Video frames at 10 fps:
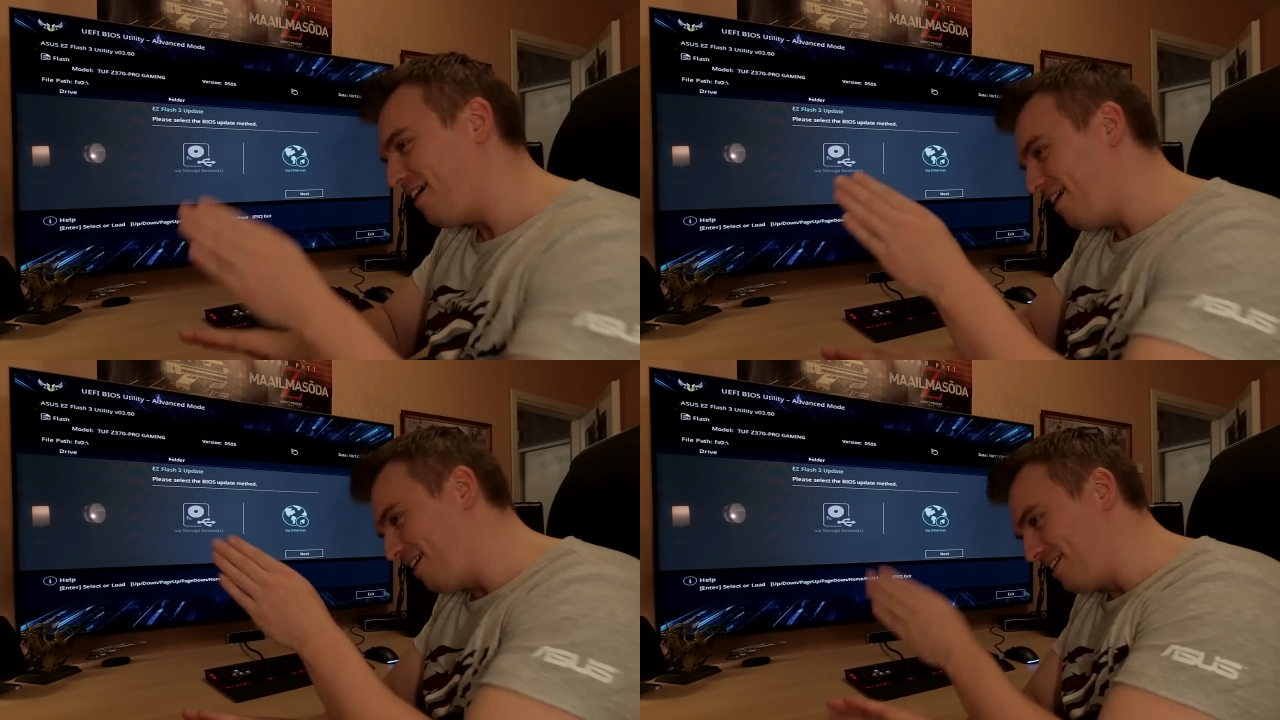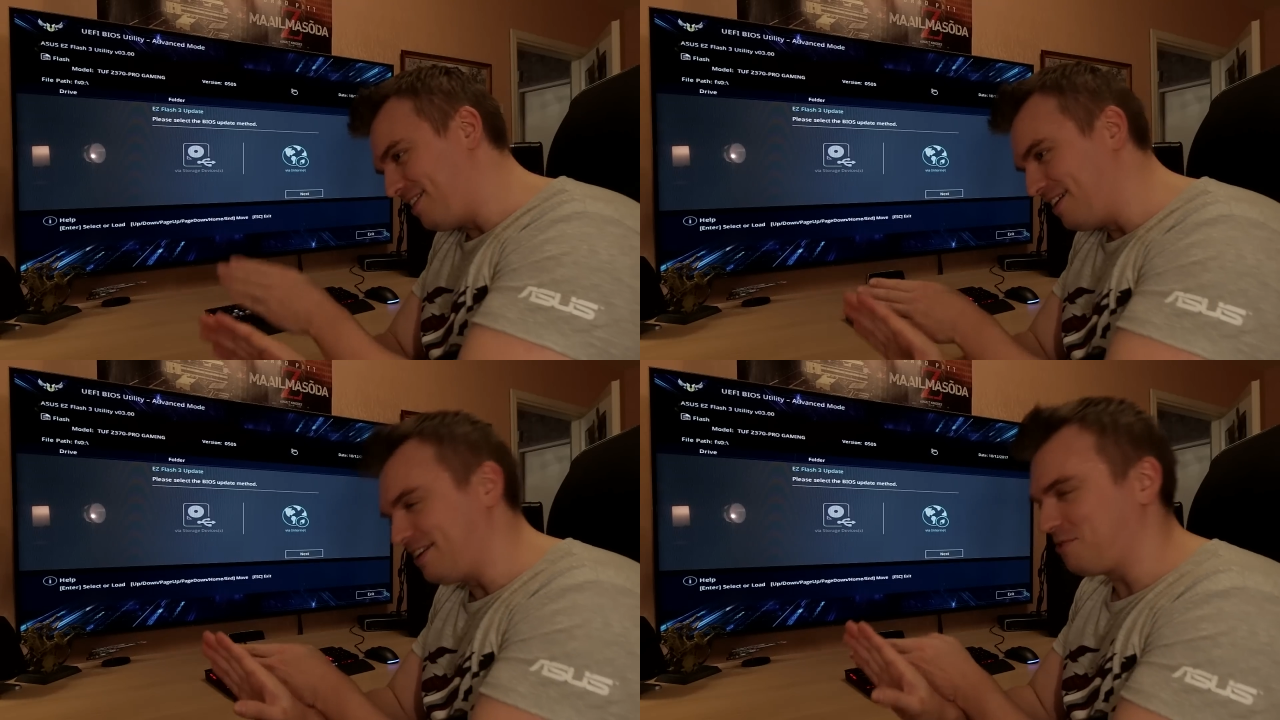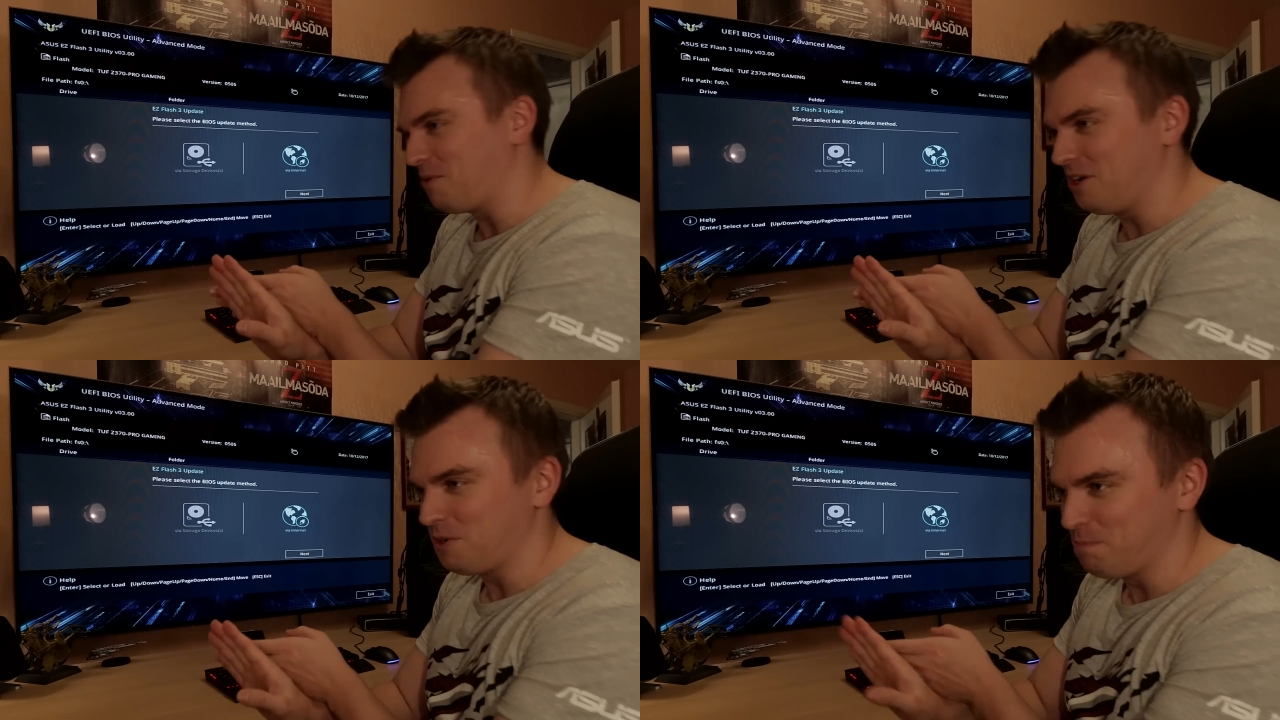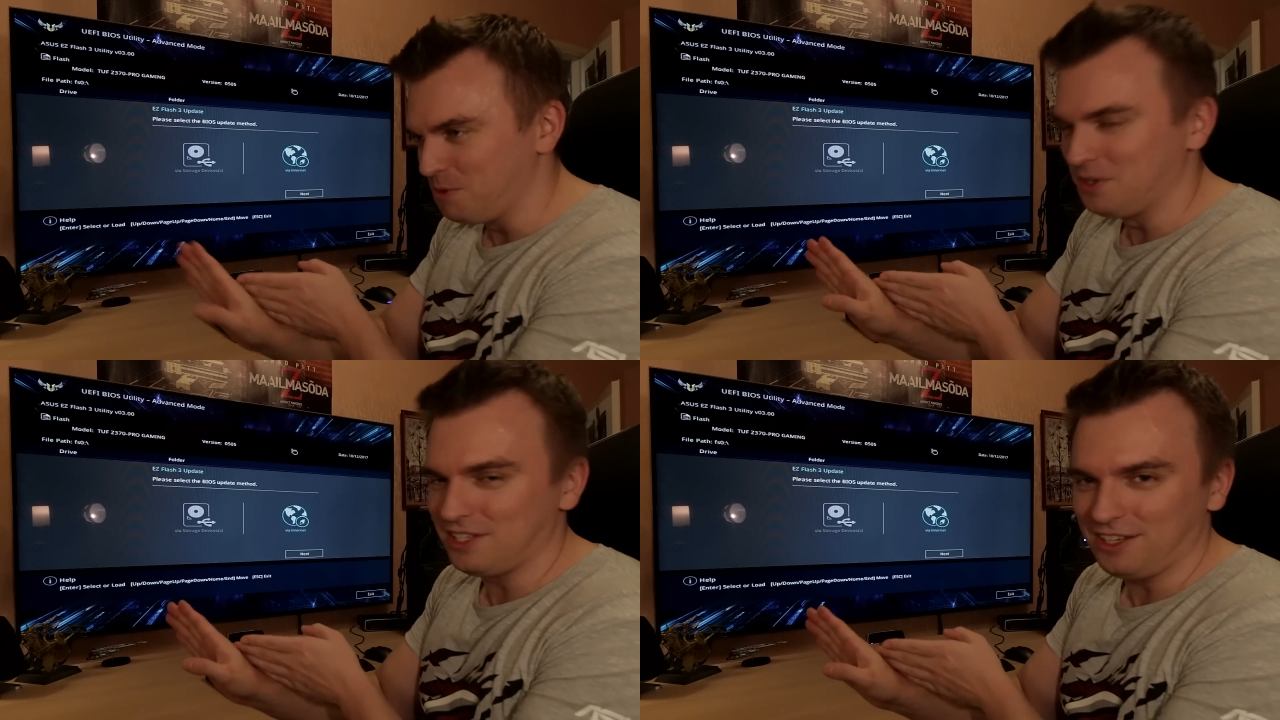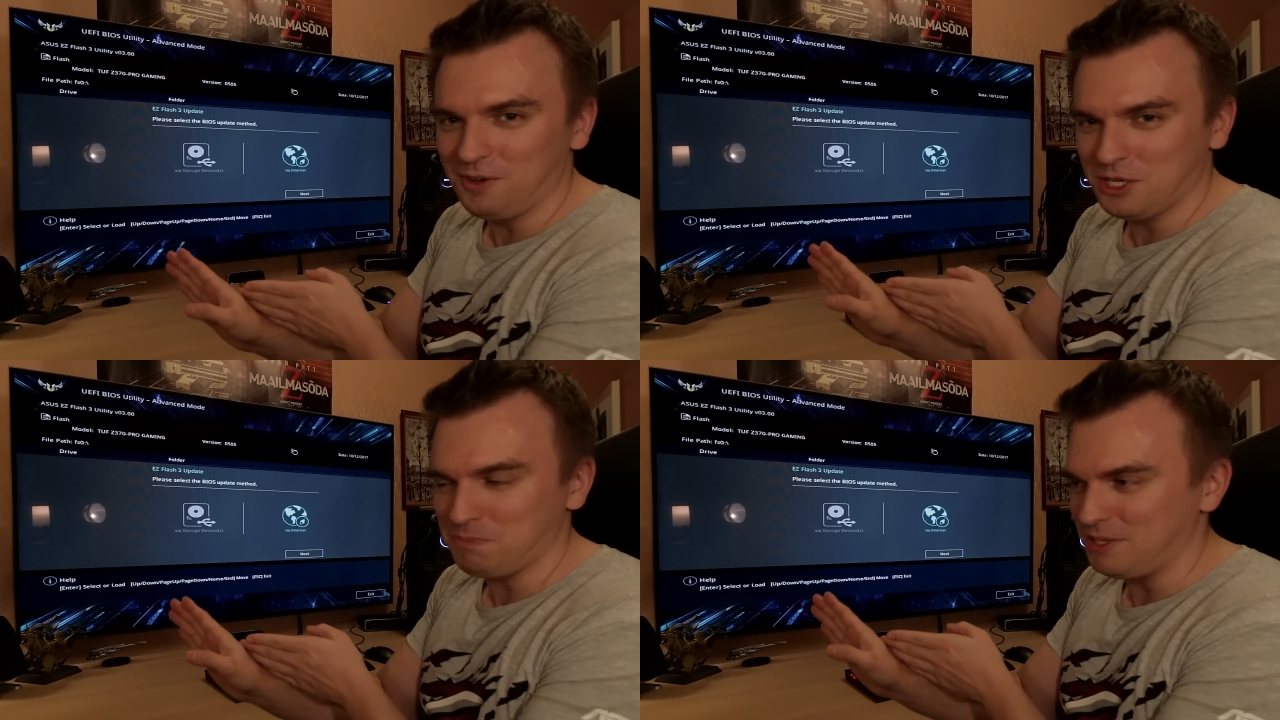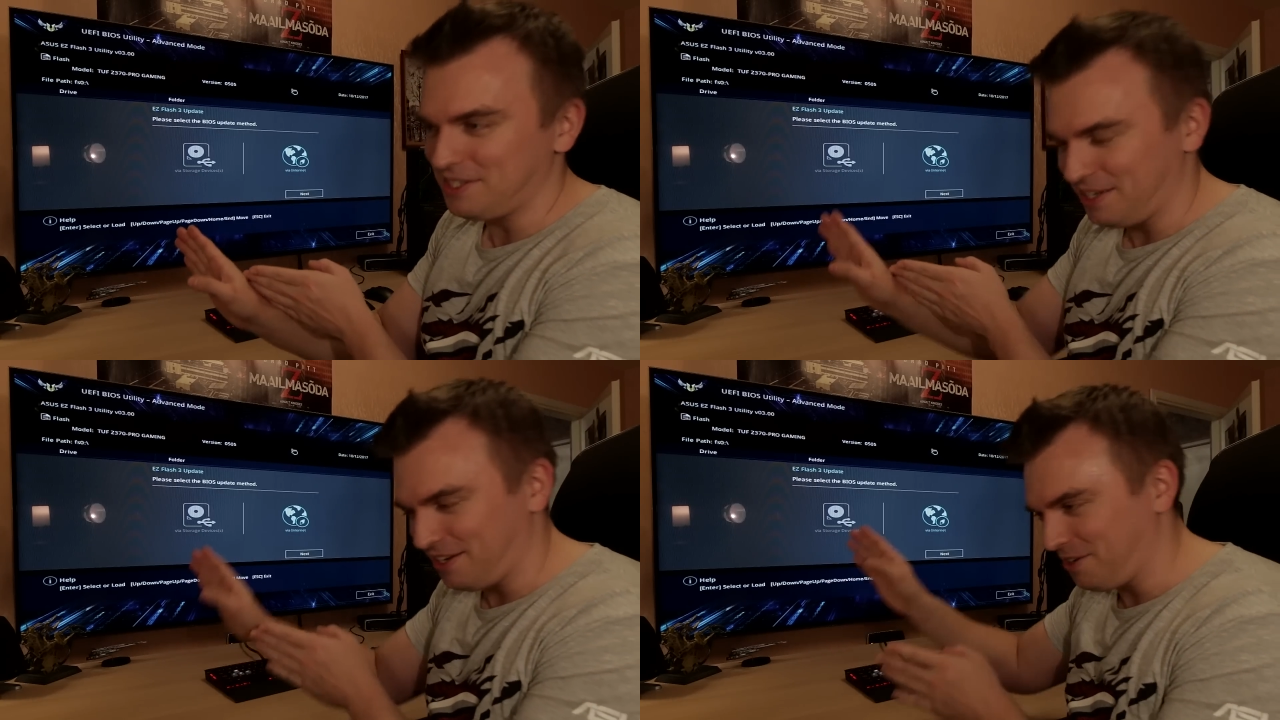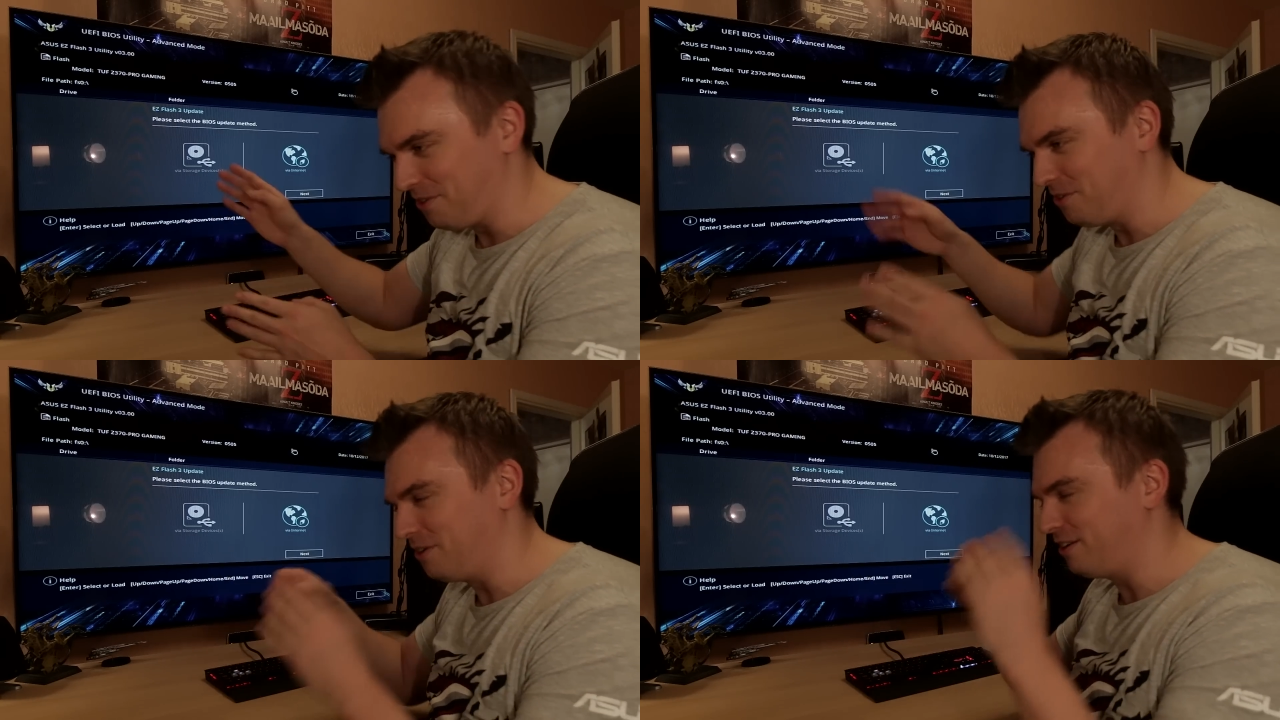and then try to boot the USB stick, and